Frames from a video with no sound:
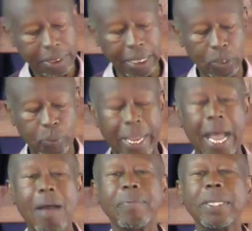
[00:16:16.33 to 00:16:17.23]
that we
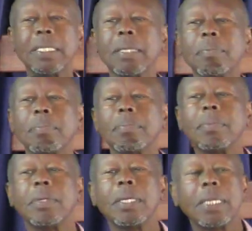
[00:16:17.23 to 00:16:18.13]
have in him,
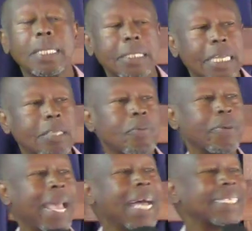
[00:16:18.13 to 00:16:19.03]
that if
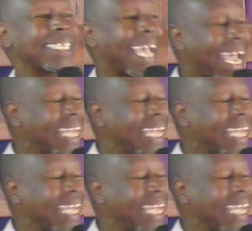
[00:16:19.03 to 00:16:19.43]
we ask